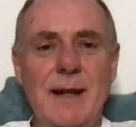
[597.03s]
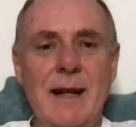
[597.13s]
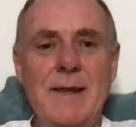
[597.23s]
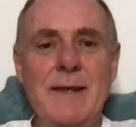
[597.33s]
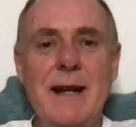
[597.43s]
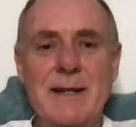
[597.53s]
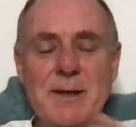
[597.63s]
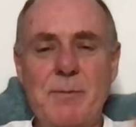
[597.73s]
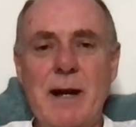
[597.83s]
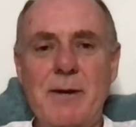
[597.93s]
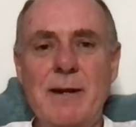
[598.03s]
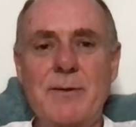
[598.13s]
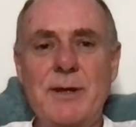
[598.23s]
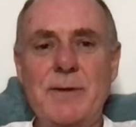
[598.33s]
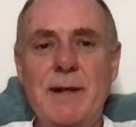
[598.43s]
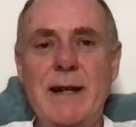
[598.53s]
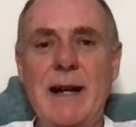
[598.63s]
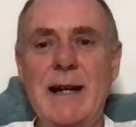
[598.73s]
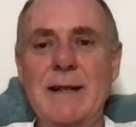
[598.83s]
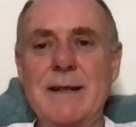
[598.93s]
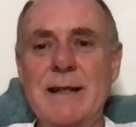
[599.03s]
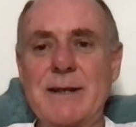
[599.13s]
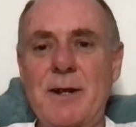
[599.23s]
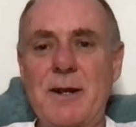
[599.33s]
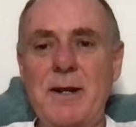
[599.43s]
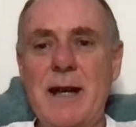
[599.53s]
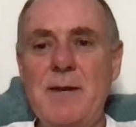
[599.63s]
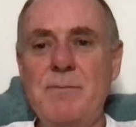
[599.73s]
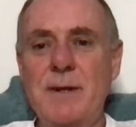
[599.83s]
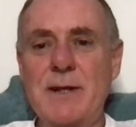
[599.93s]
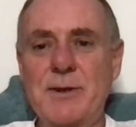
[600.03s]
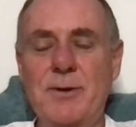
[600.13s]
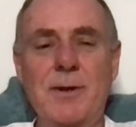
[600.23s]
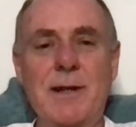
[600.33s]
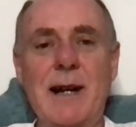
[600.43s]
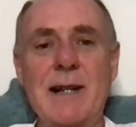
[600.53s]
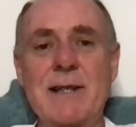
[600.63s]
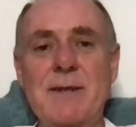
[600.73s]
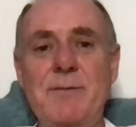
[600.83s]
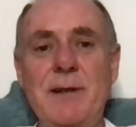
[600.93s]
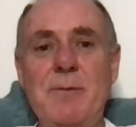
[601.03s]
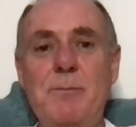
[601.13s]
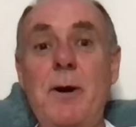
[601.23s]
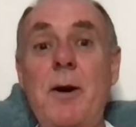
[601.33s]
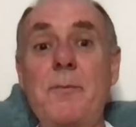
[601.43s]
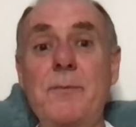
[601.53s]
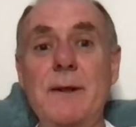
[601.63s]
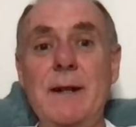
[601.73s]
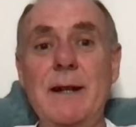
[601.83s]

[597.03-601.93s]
And that's the background to it. And it's got a name. It's called Ask Philip Bot.